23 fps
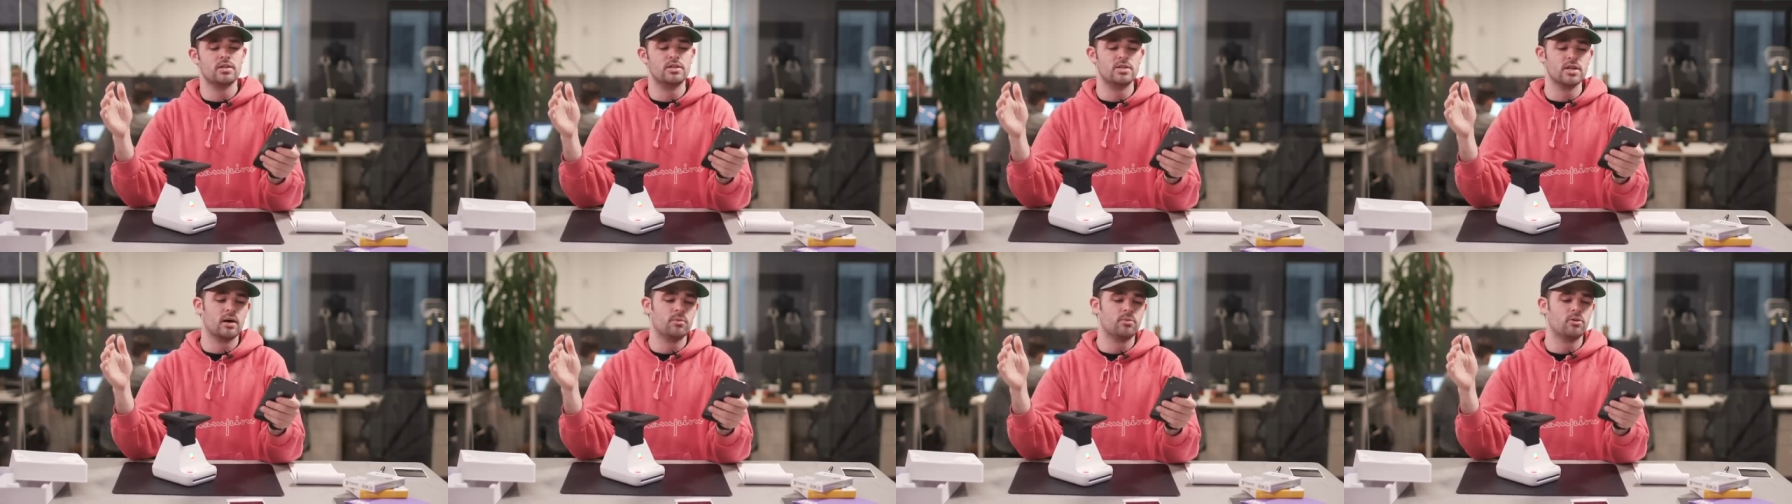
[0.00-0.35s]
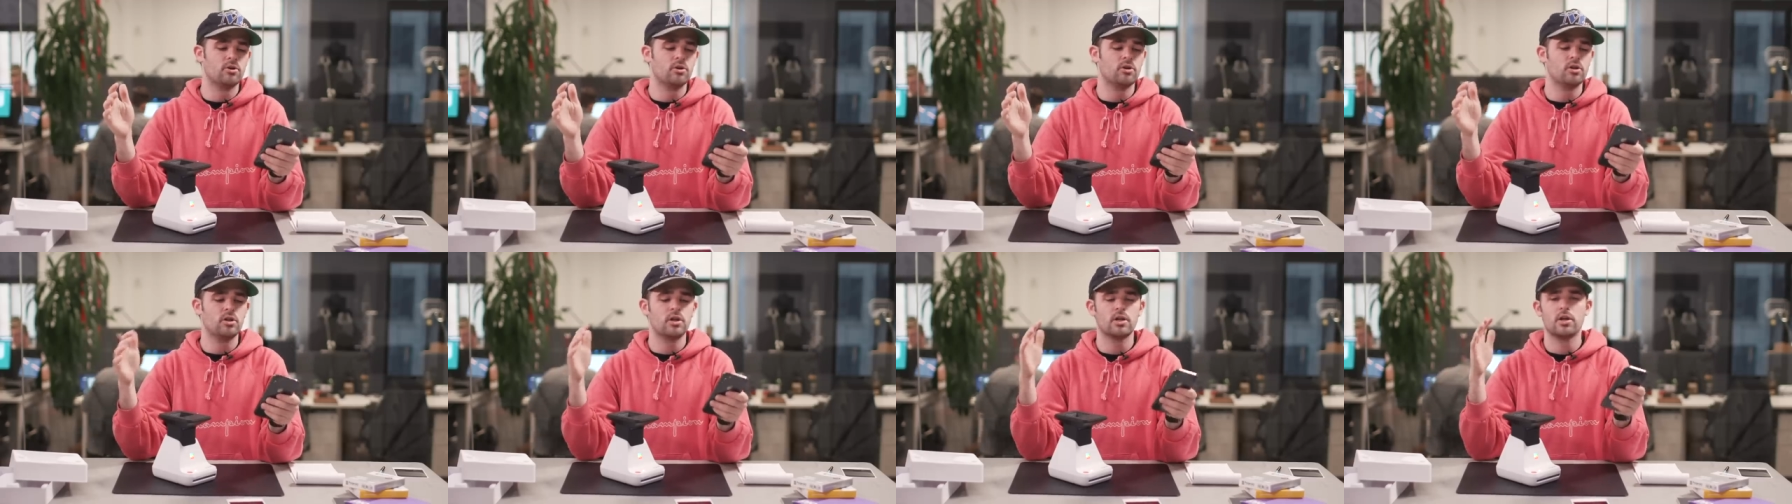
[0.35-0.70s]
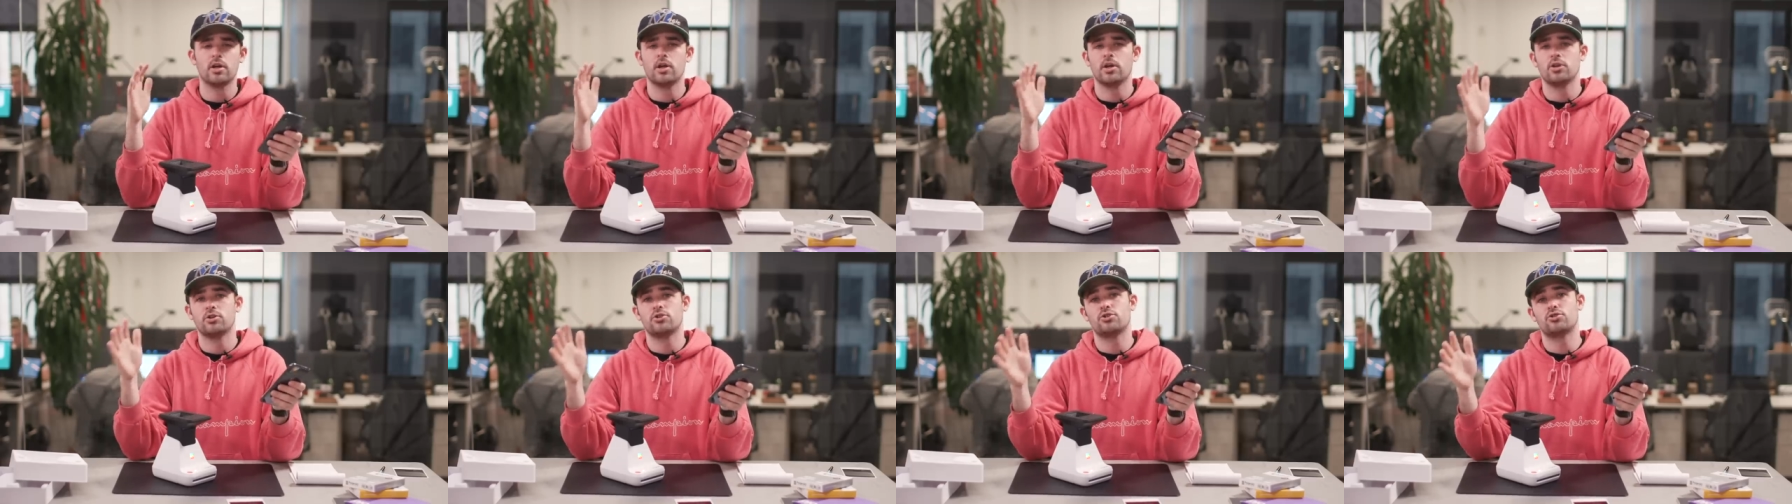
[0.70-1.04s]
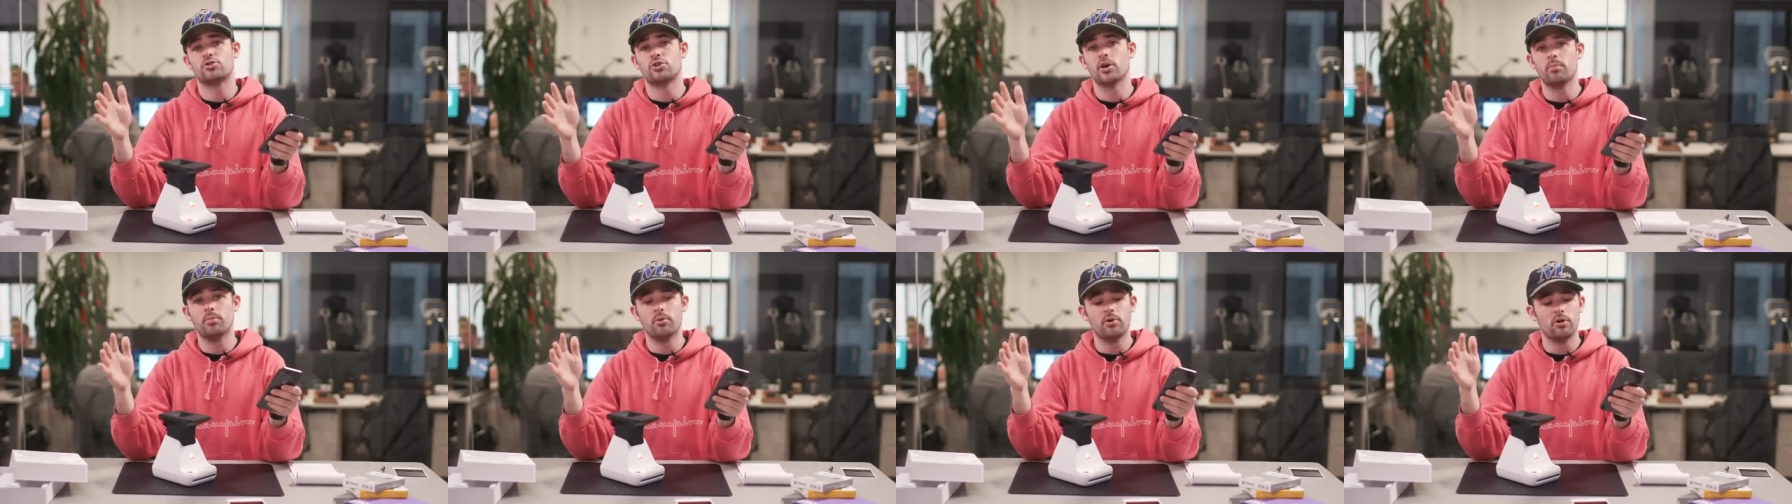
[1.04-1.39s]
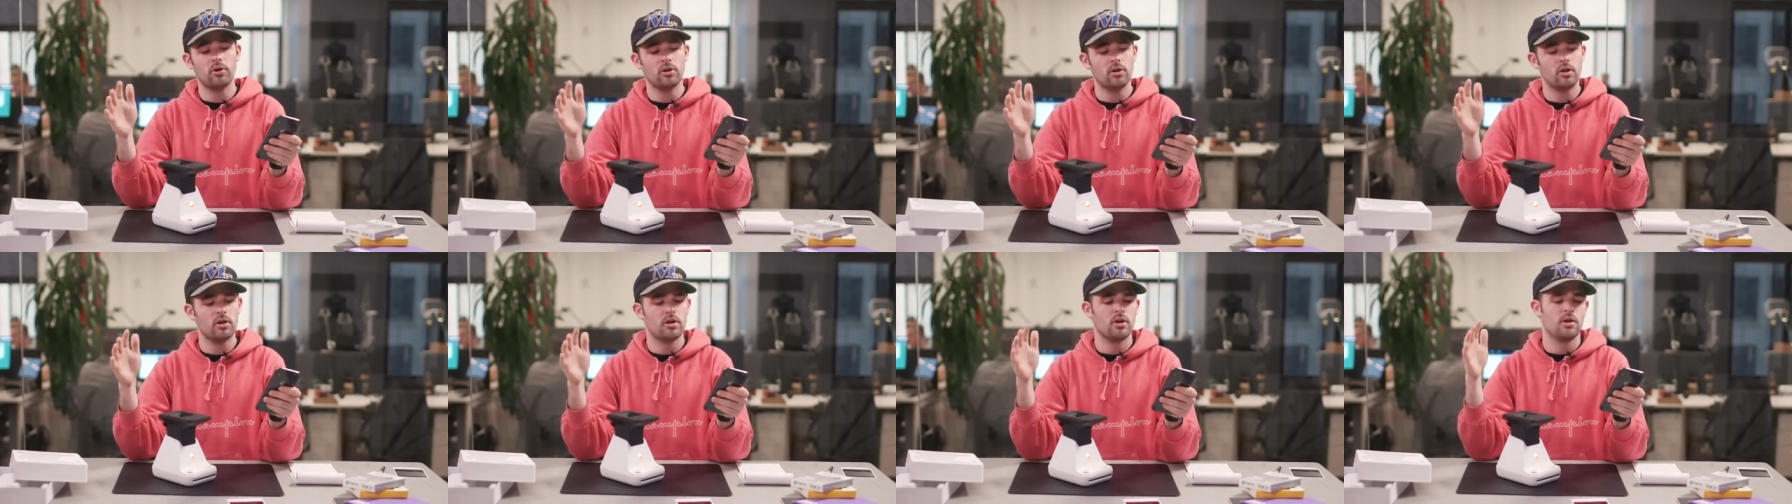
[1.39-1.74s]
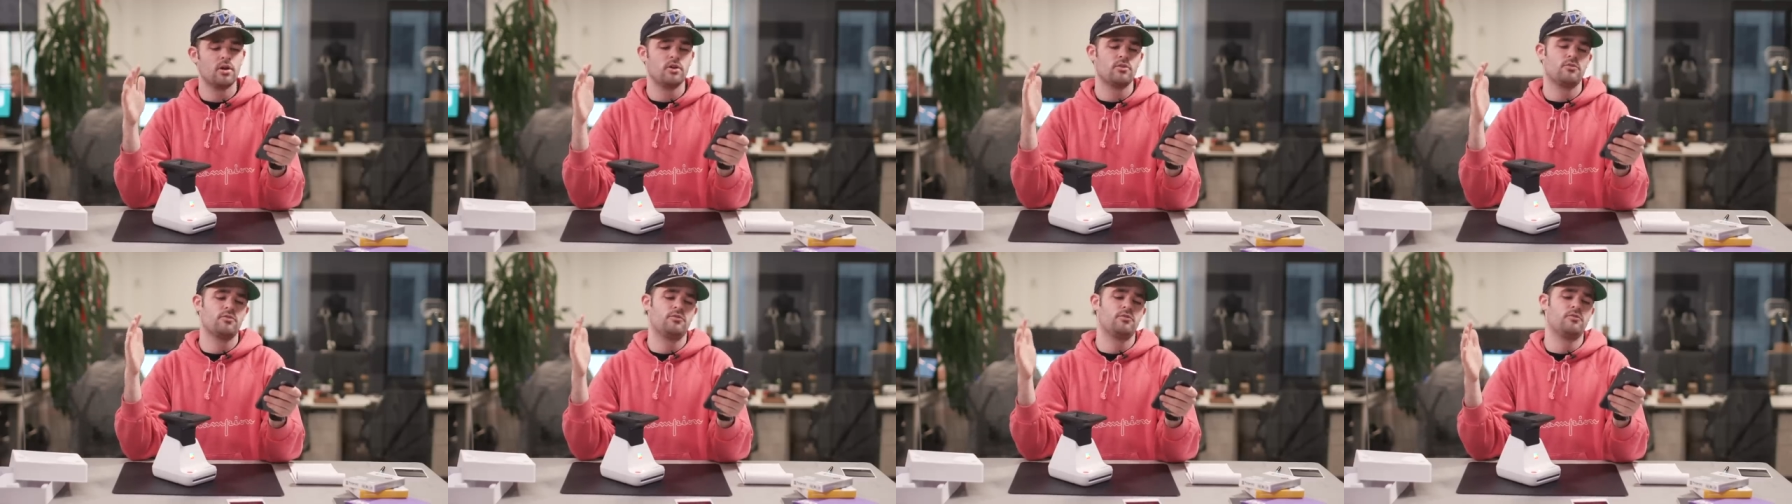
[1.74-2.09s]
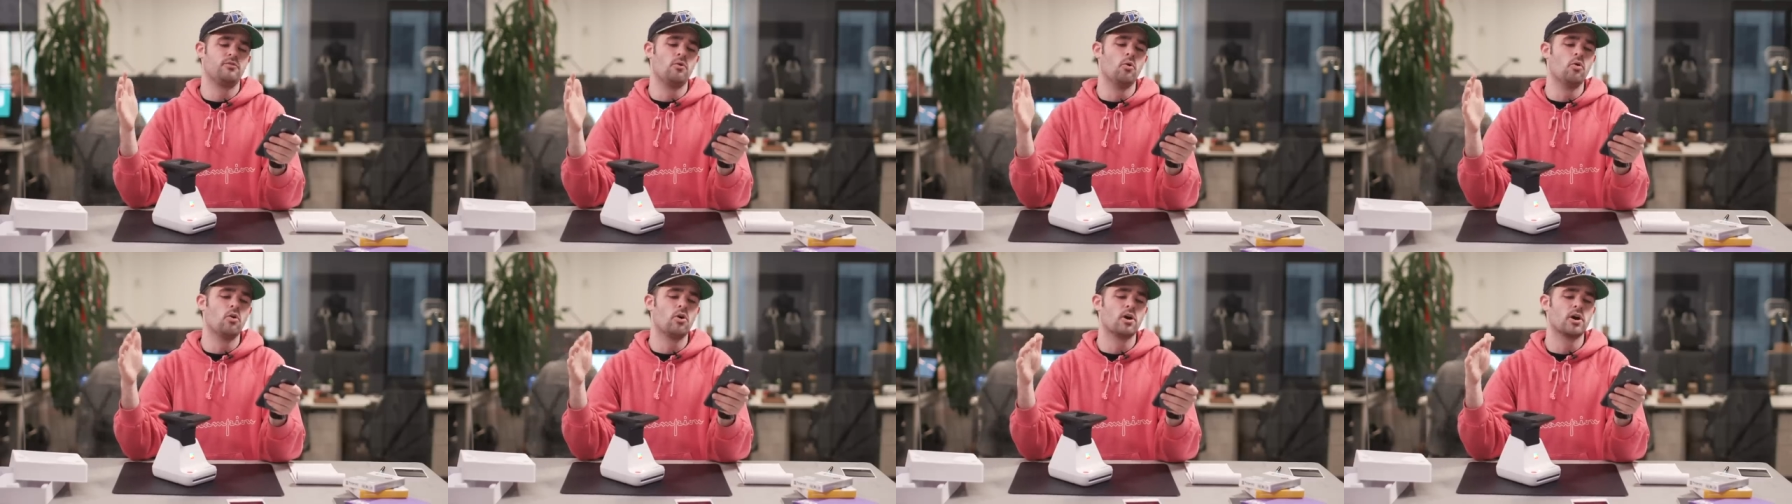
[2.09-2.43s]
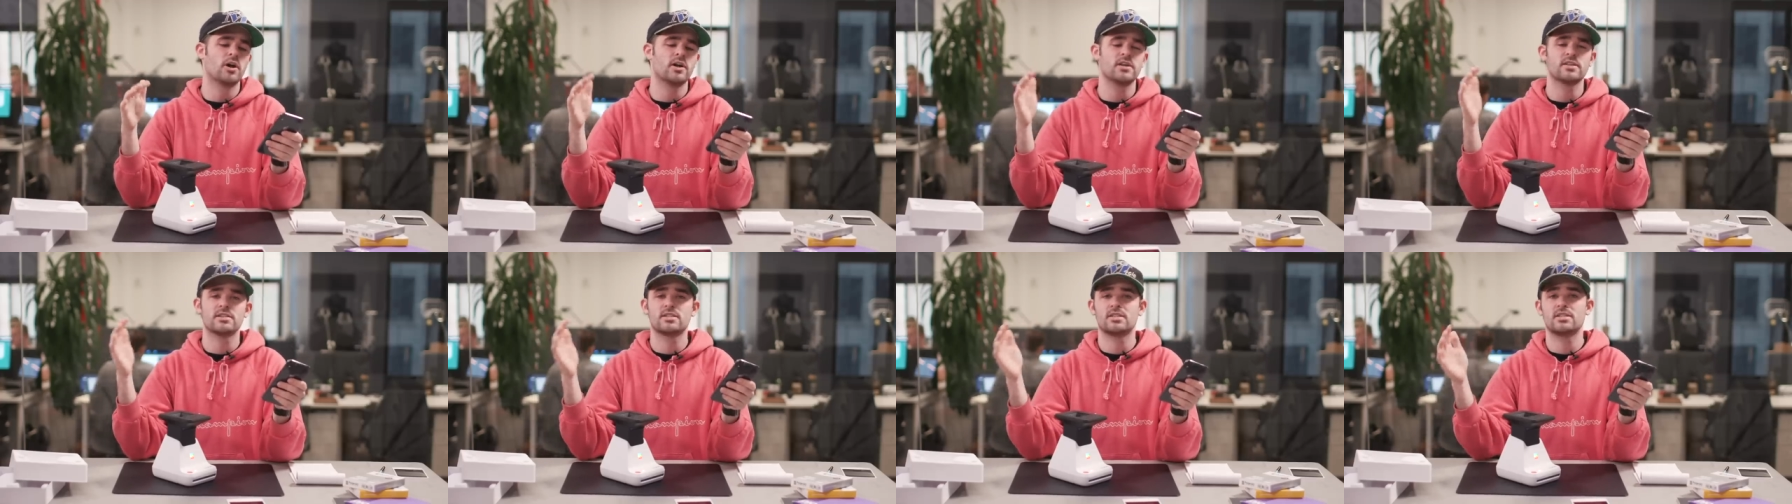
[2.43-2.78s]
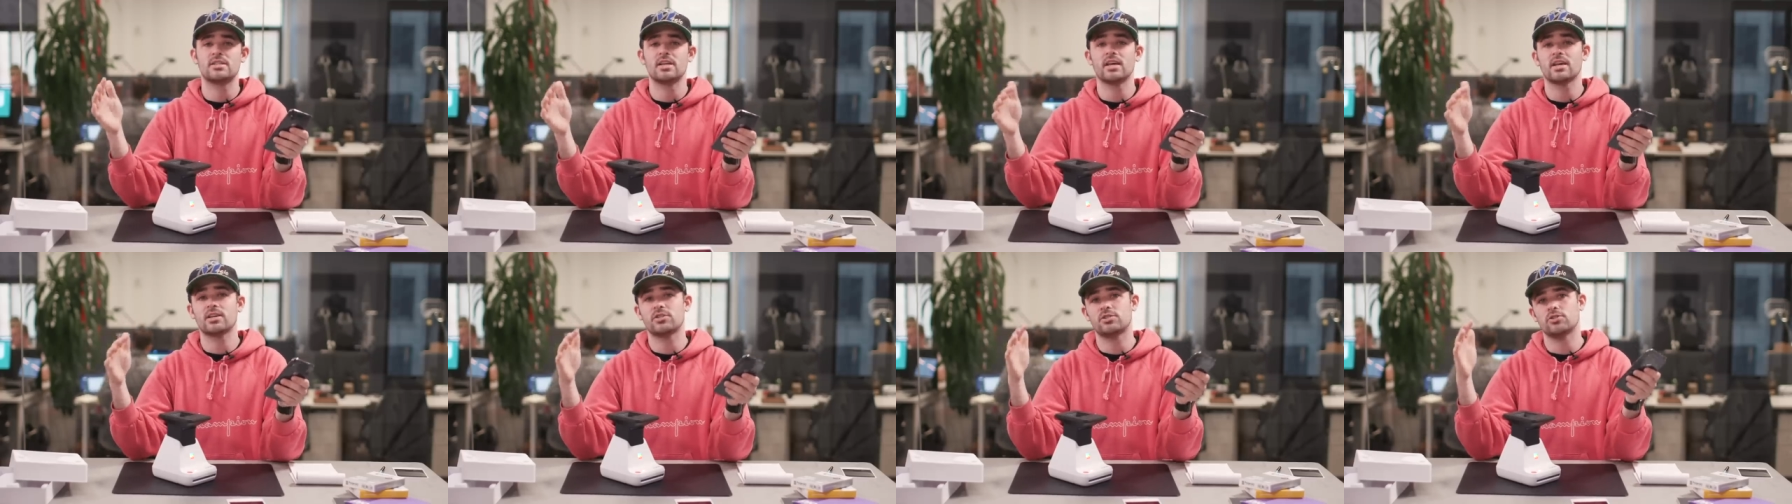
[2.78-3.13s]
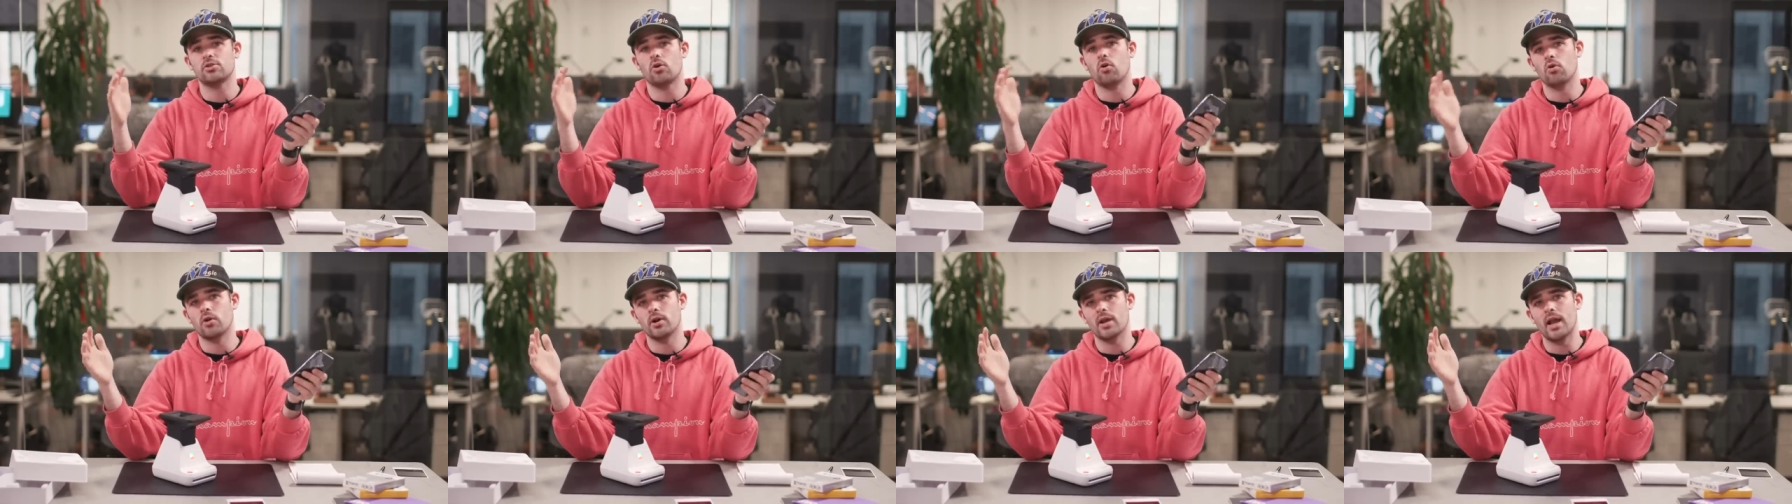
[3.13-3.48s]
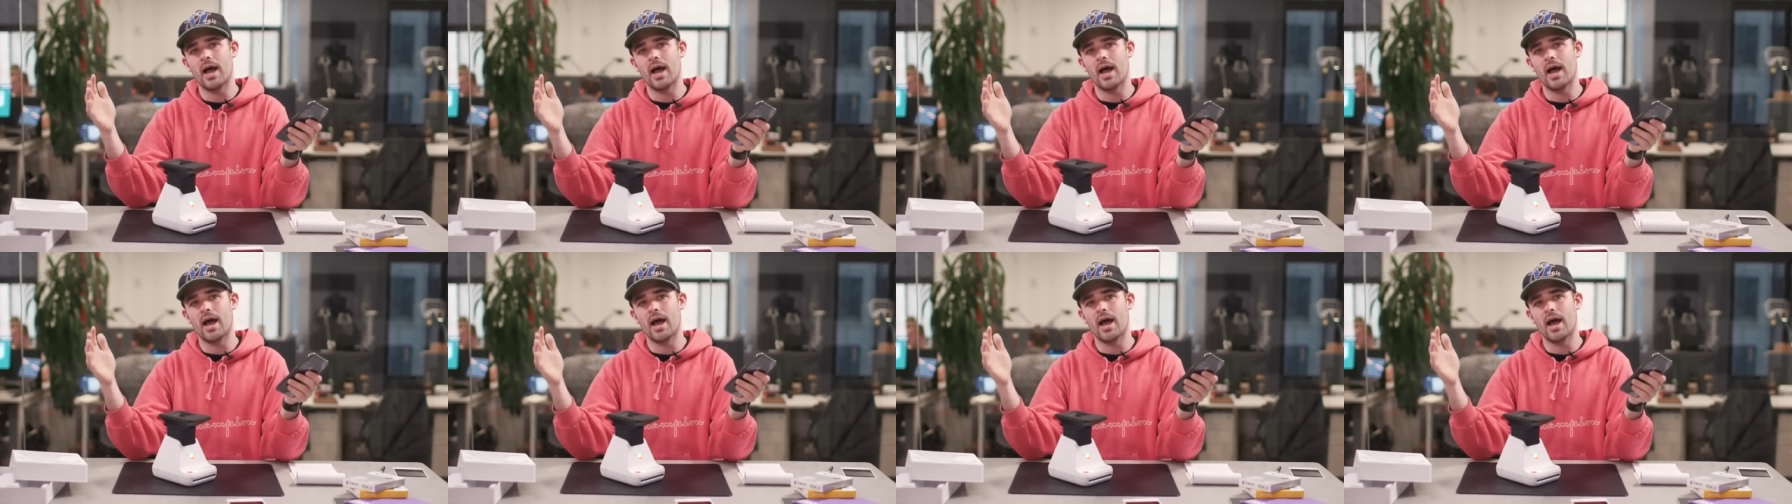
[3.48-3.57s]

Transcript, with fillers: double, triple, four, six, or